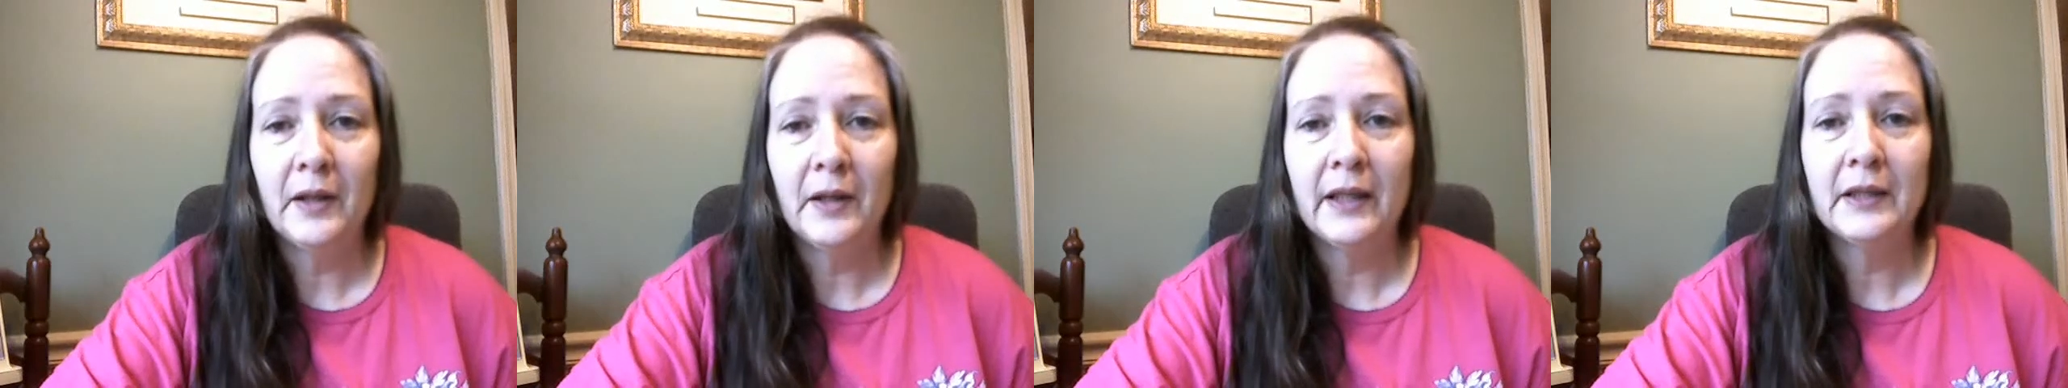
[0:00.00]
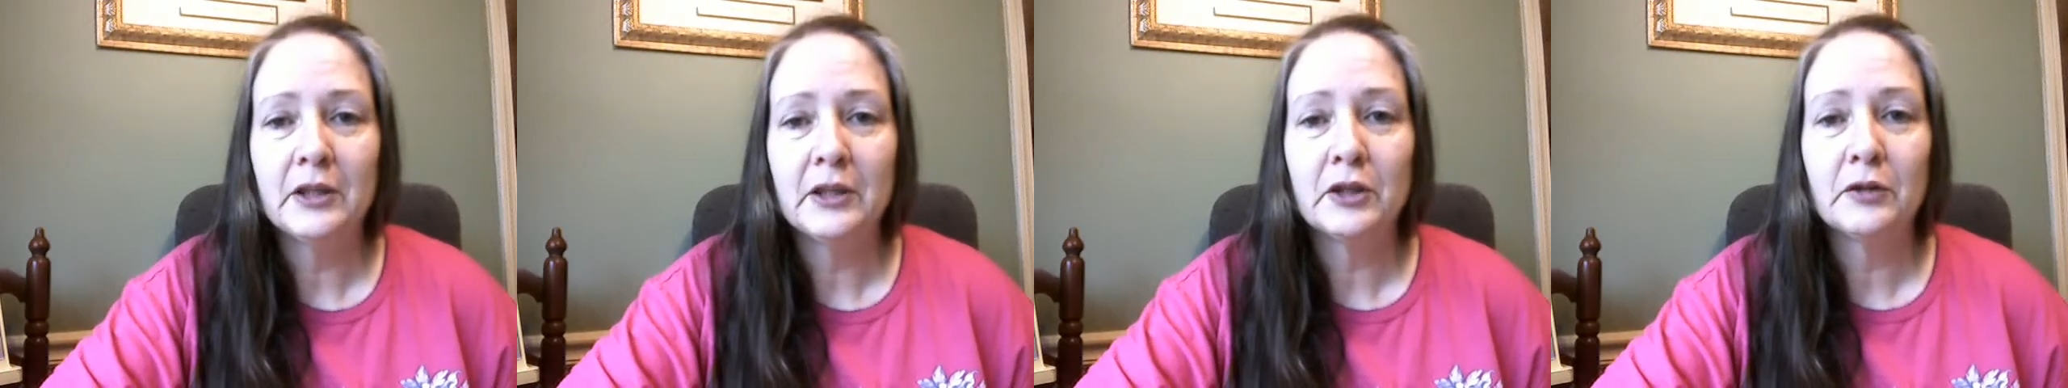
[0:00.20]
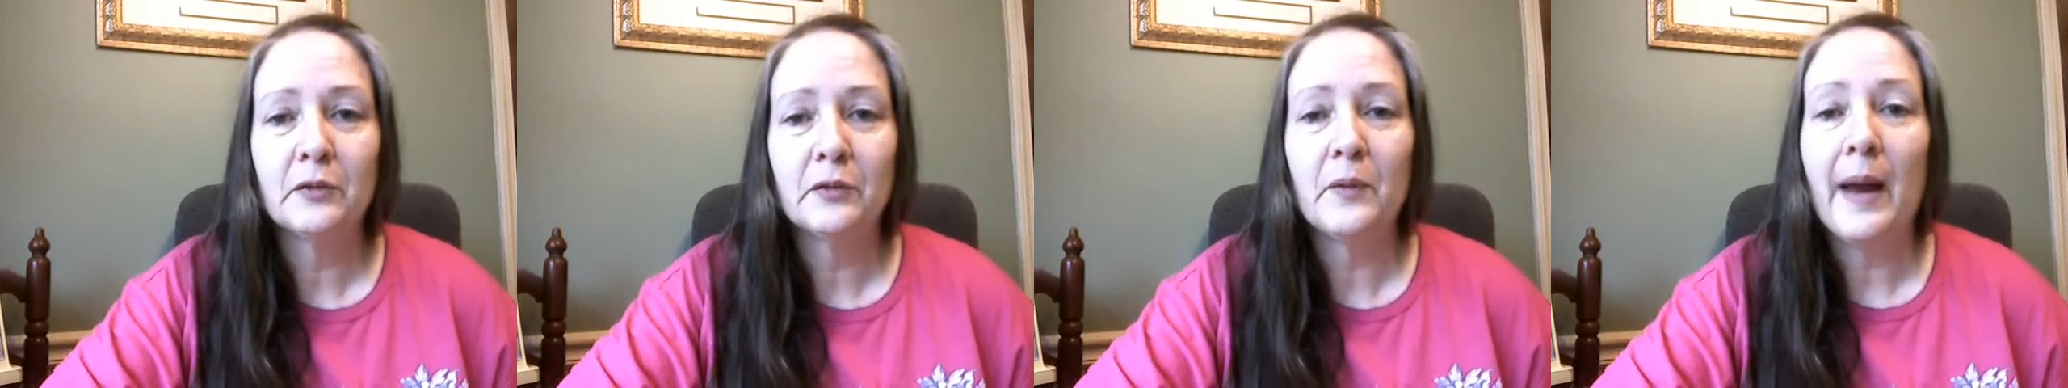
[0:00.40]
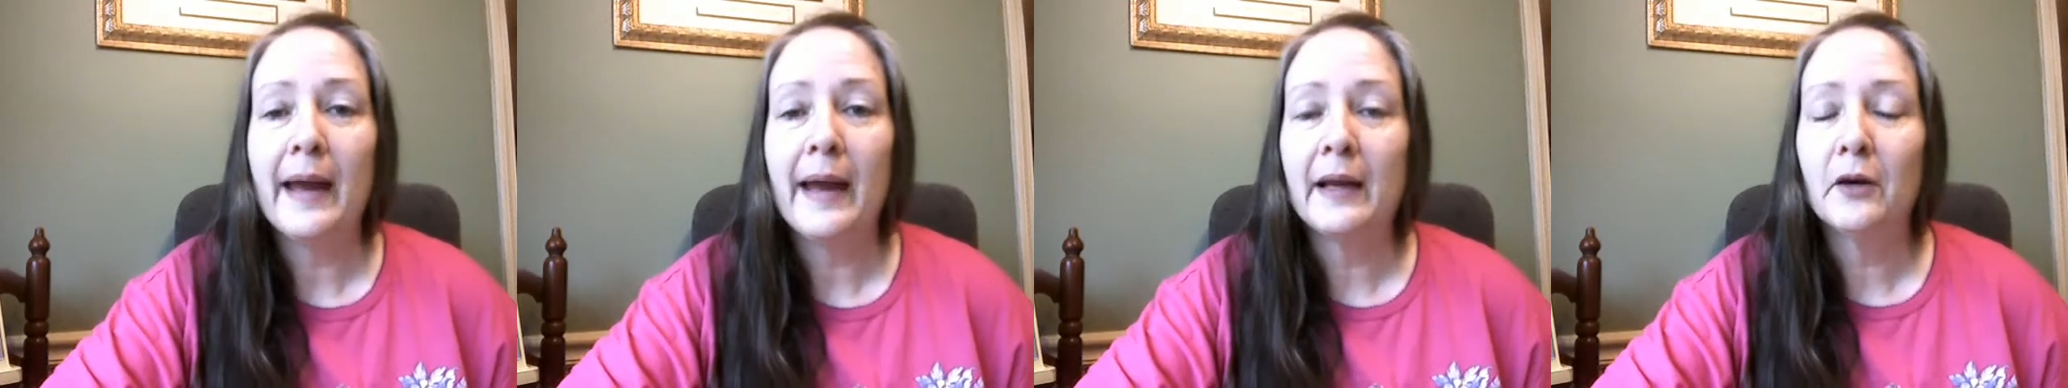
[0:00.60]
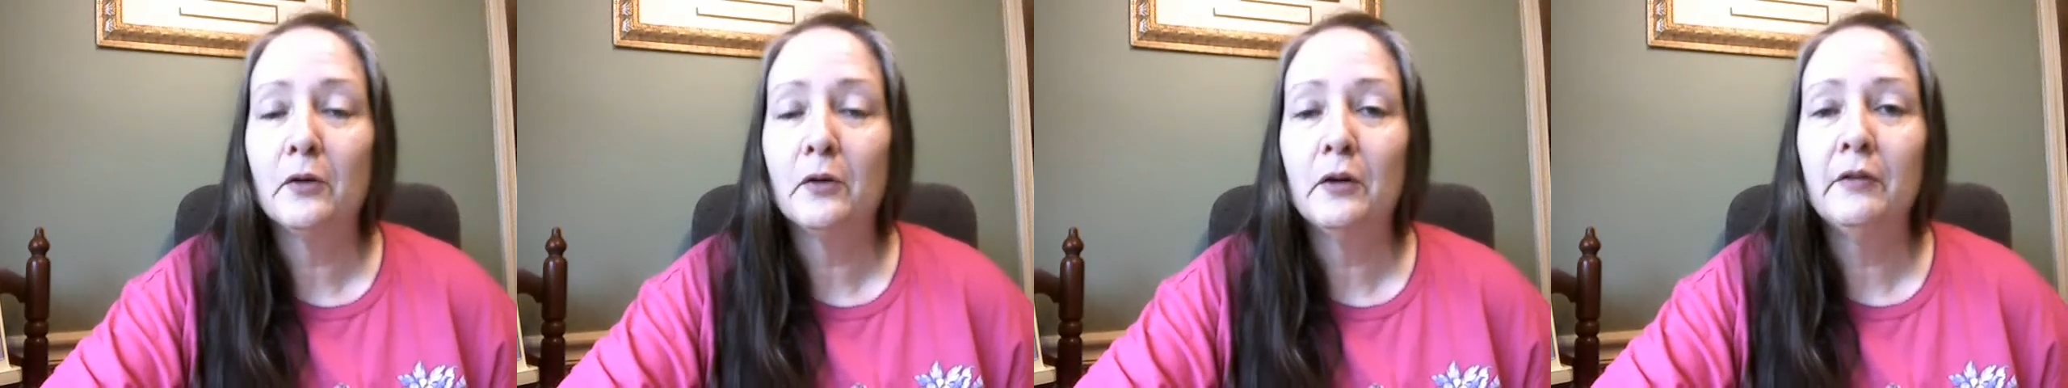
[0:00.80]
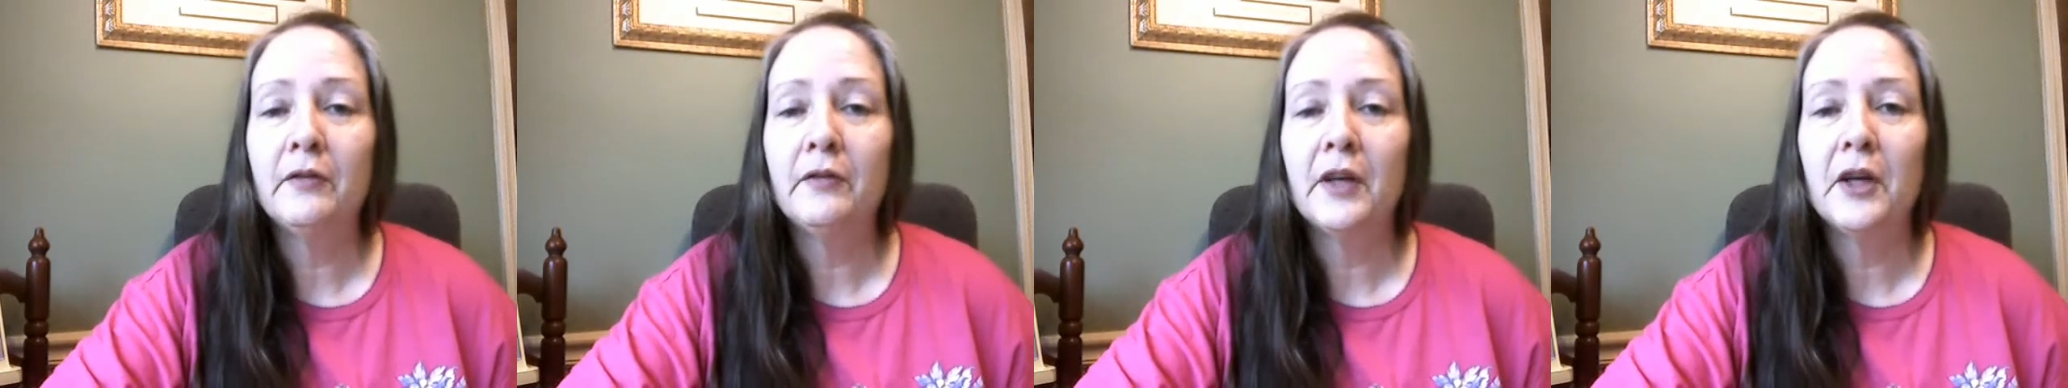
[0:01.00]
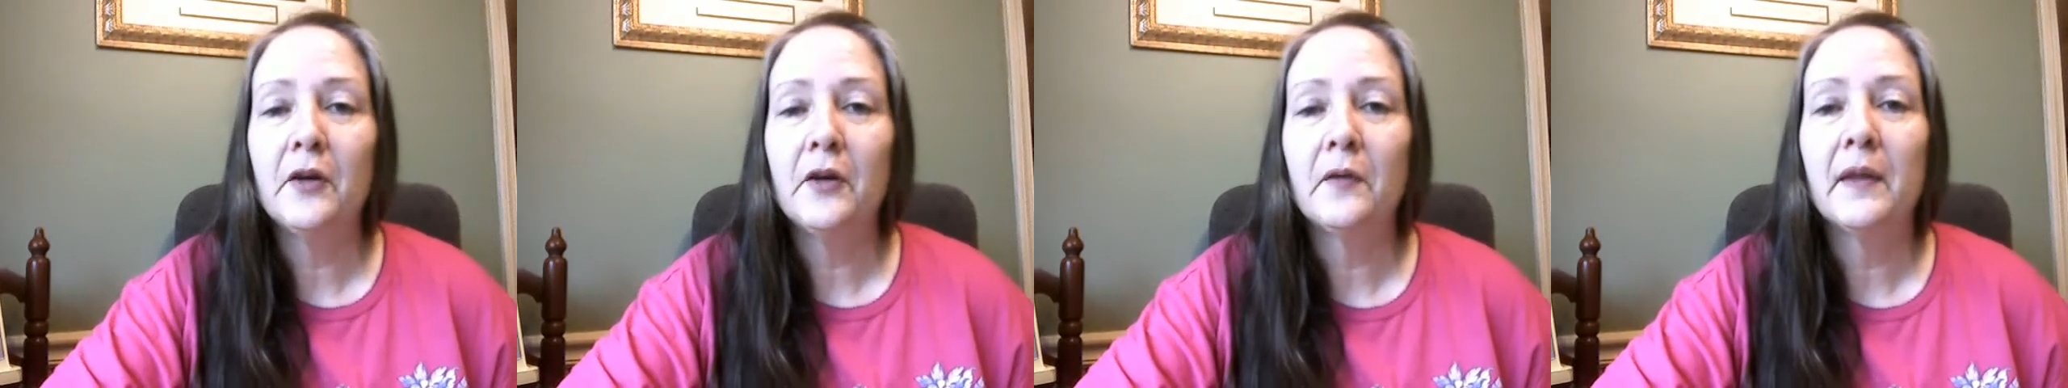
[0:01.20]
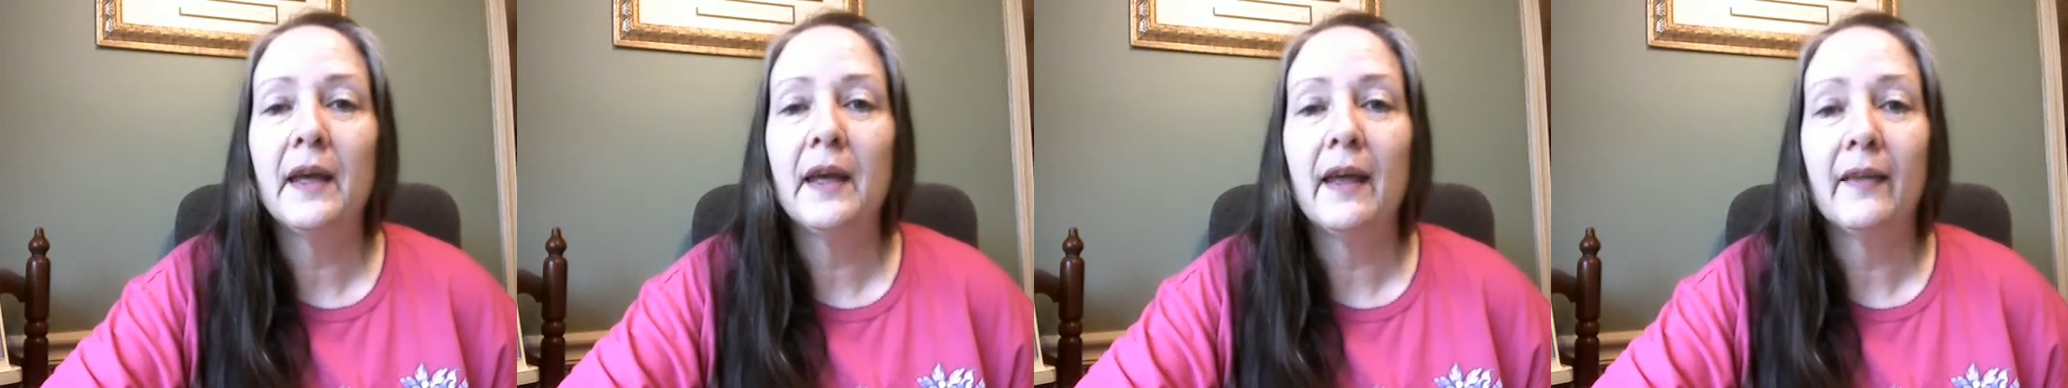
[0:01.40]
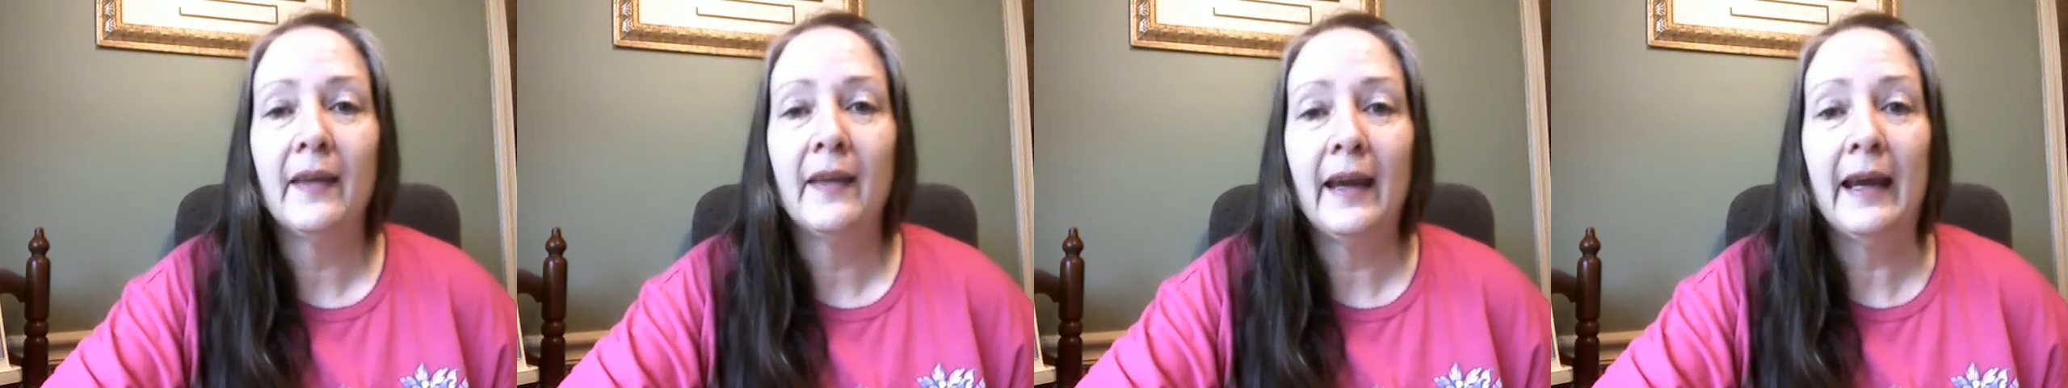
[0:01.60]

and to make a review that